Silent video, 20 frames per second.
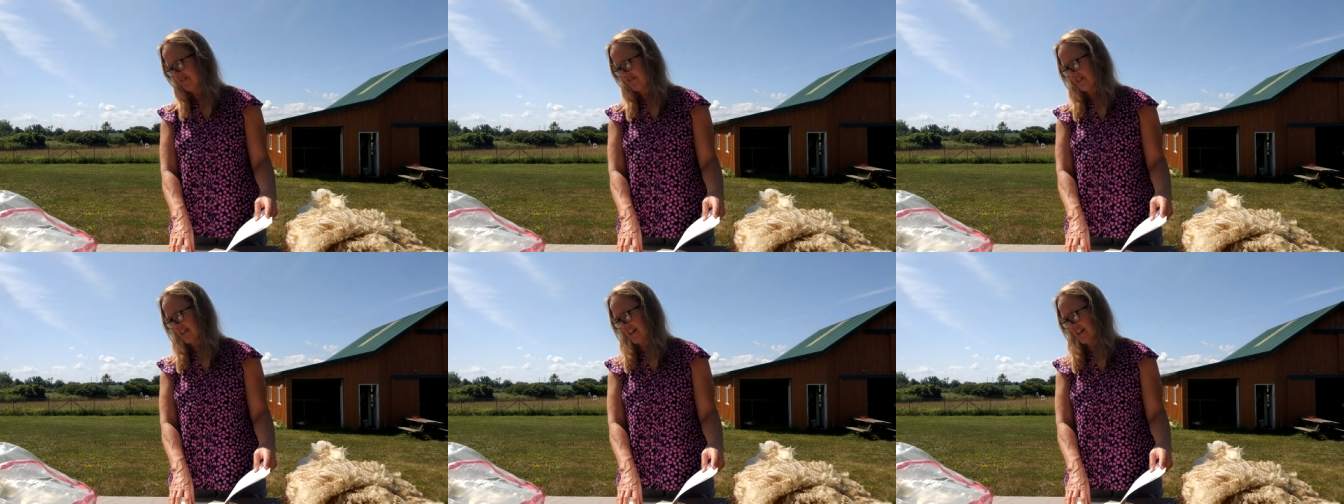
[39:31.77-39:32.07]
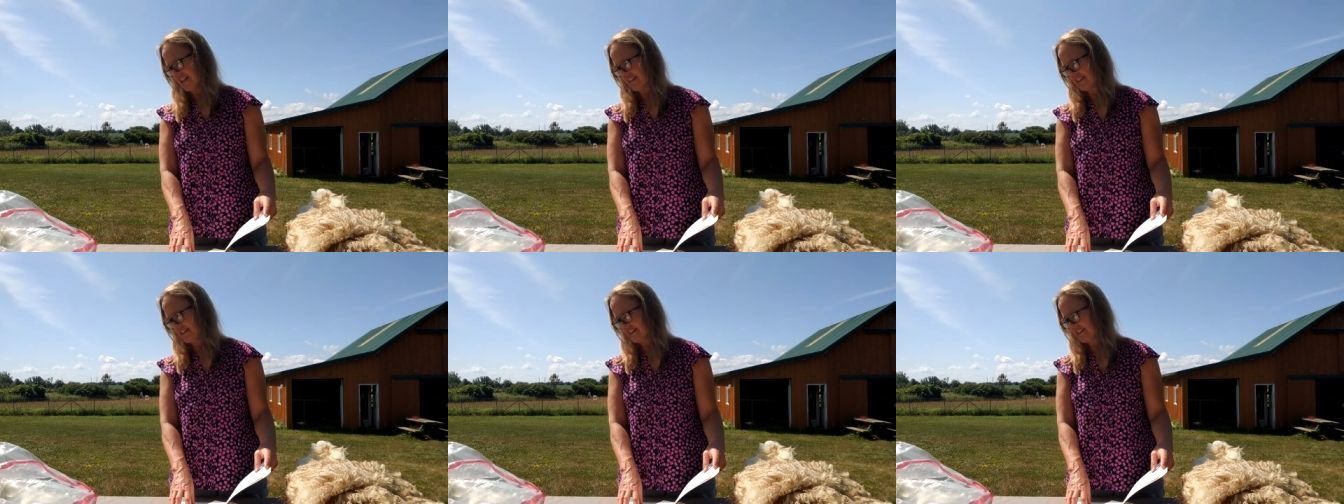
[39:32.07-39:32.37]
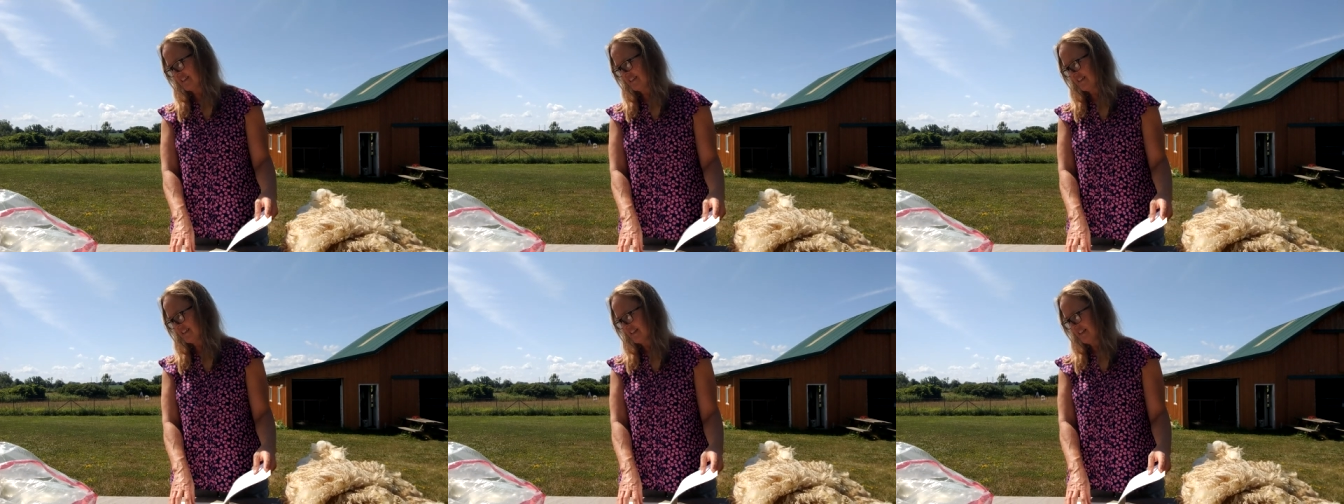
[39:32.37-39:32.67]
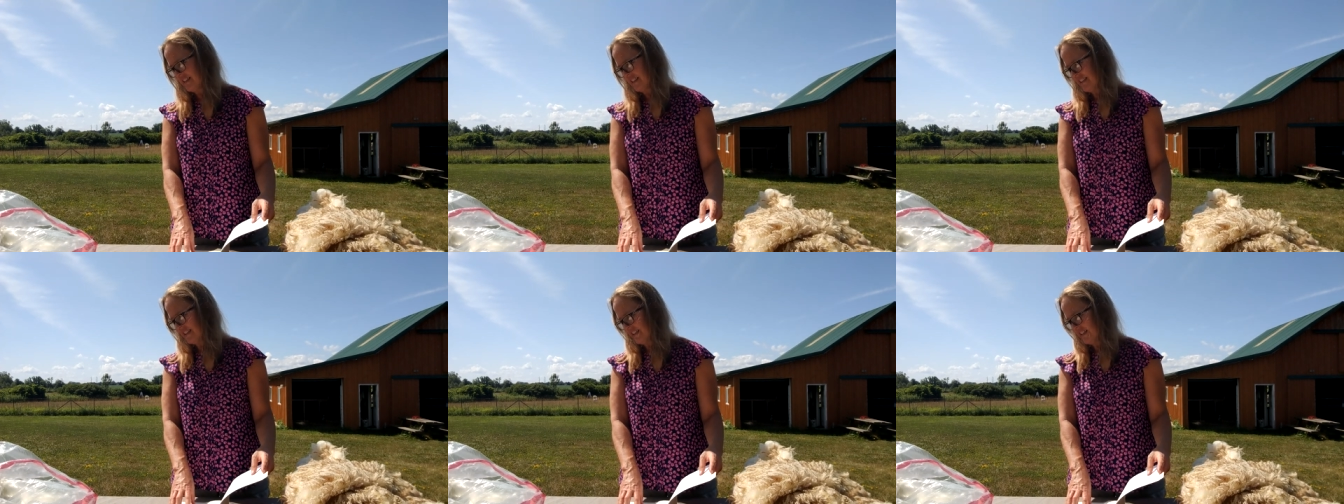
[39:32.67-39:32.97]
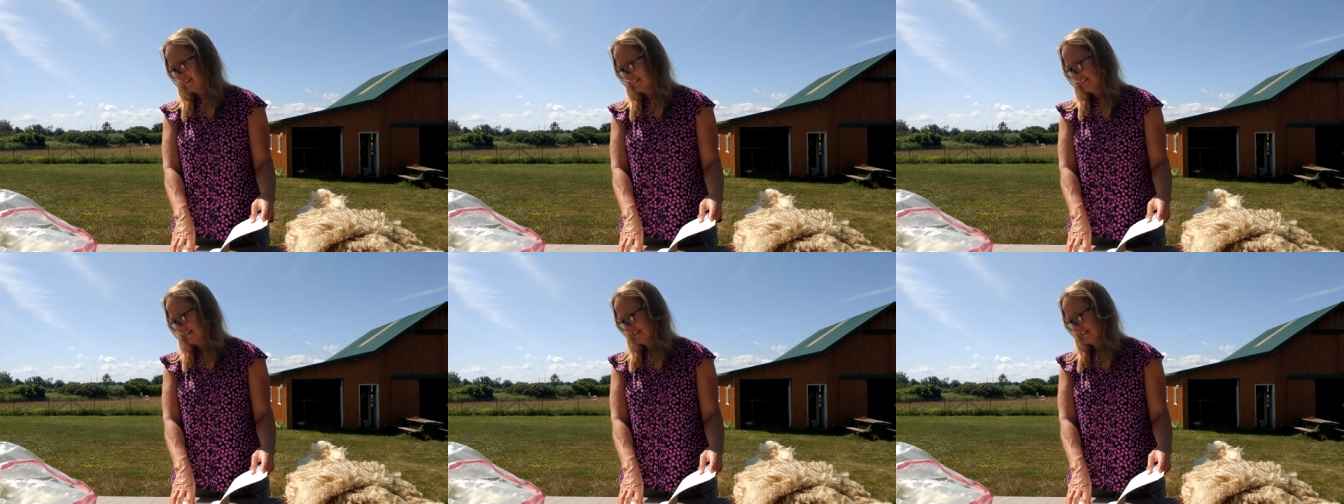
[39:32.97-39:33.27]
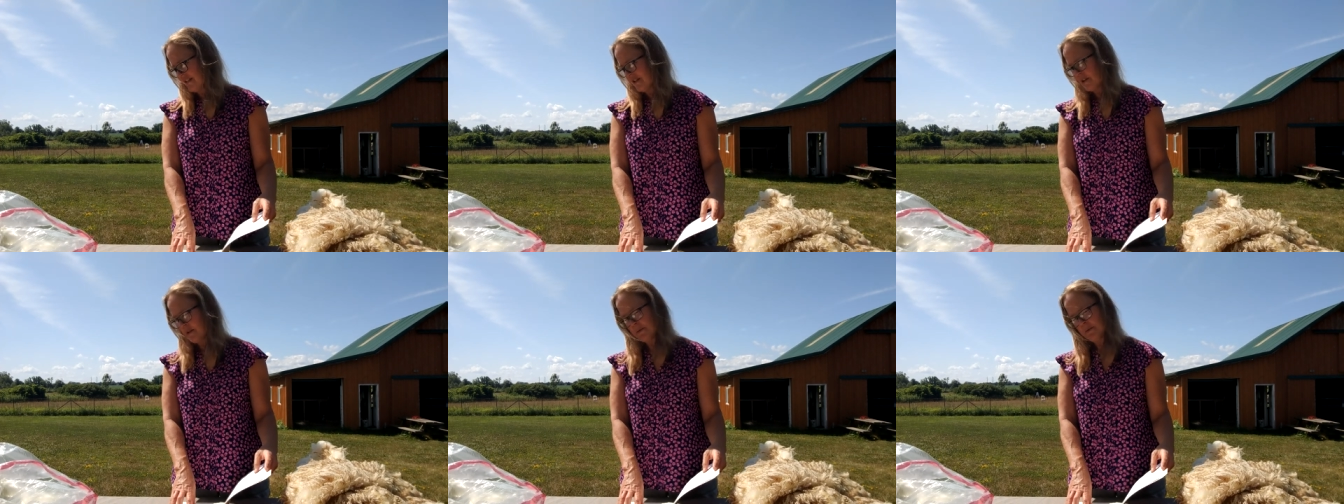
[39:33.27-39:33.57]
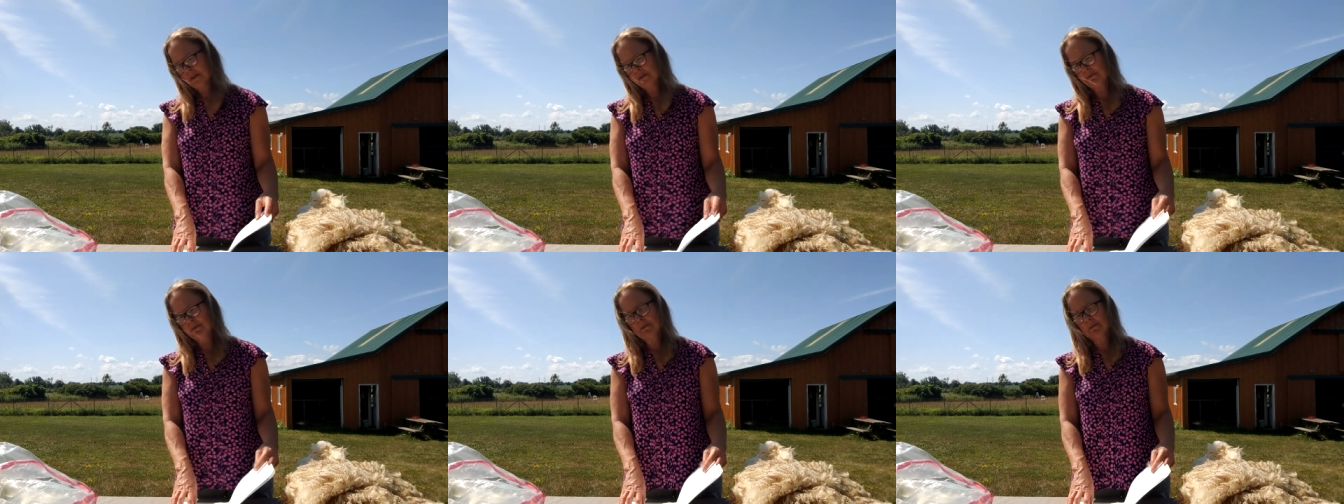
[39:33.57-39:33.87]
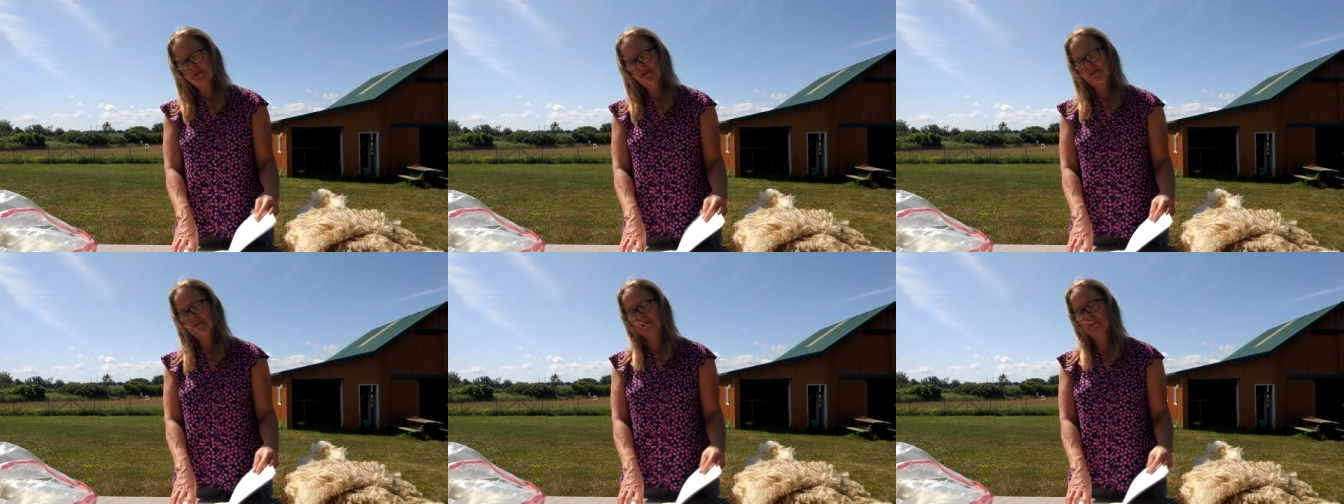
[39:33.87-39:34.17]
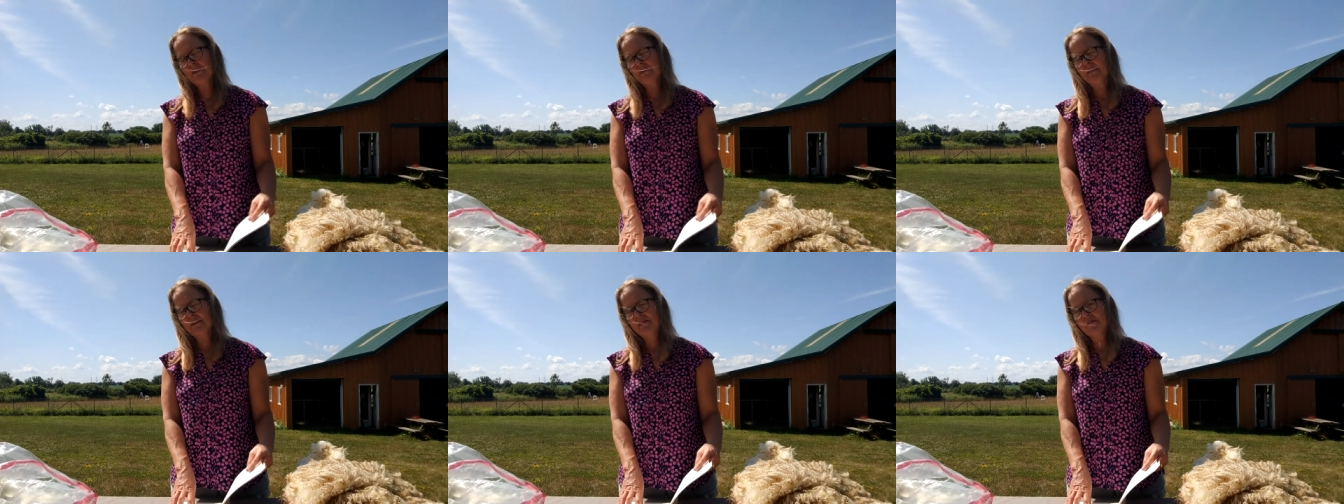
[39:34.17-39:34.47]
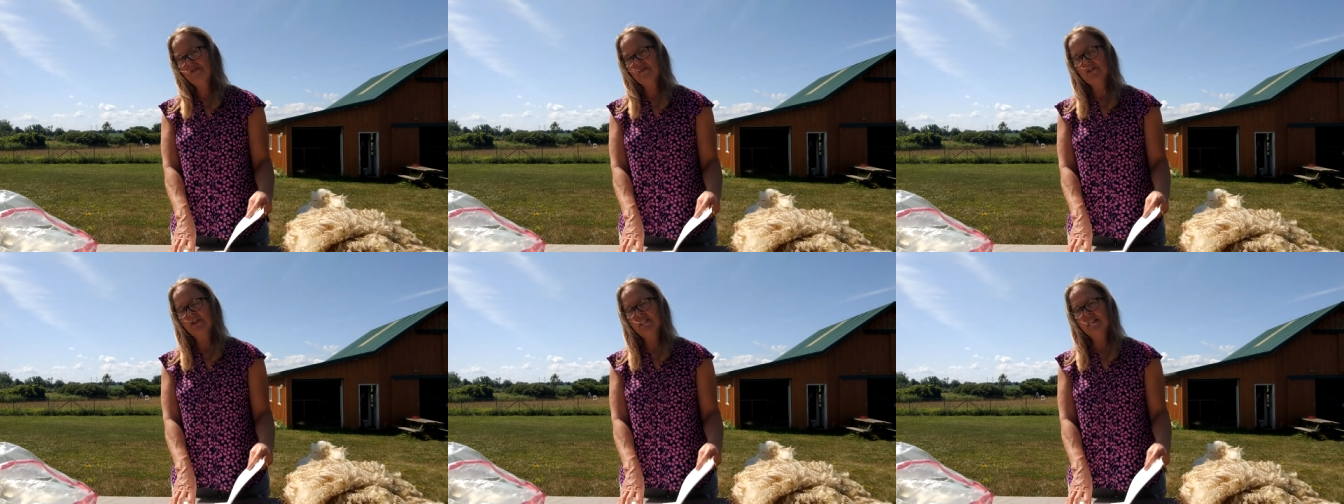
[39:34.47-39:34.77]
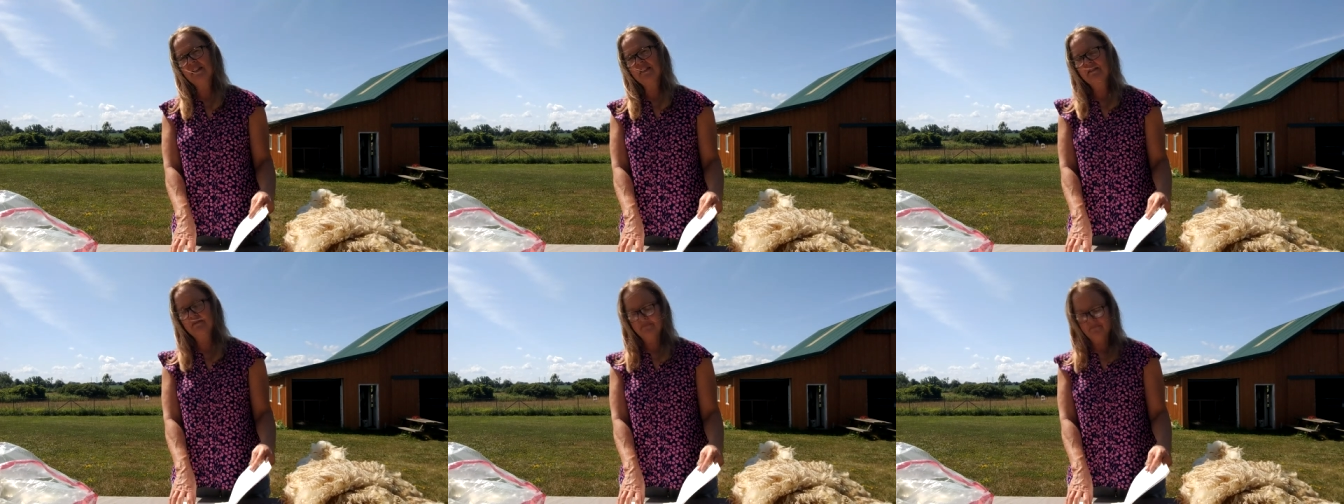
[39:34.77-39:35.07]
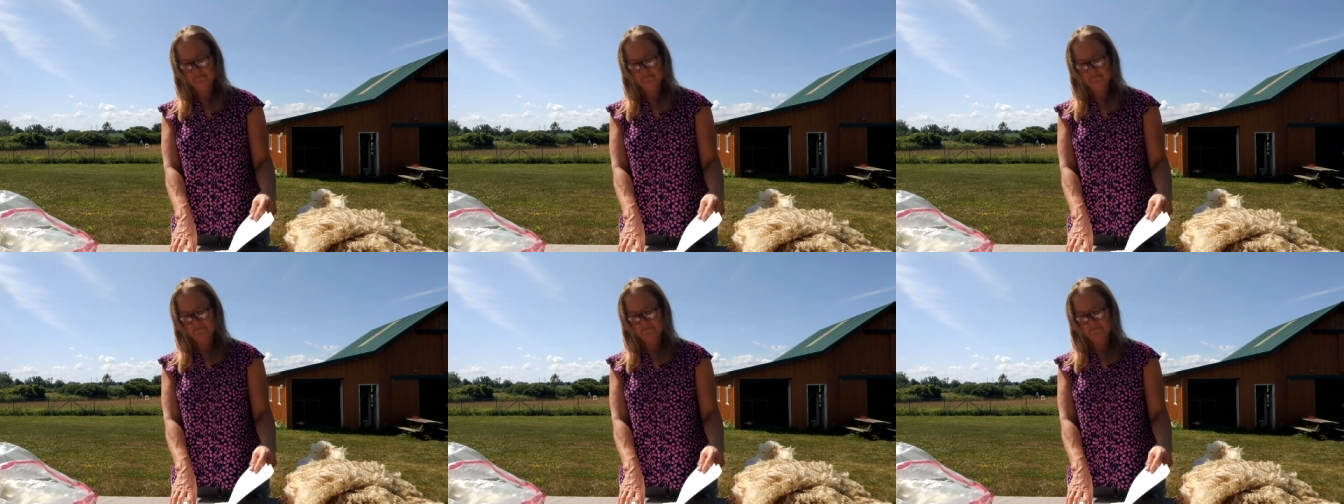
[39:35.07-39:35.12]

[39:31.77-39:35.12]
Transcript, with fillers: flock to the point where we're sort of questioning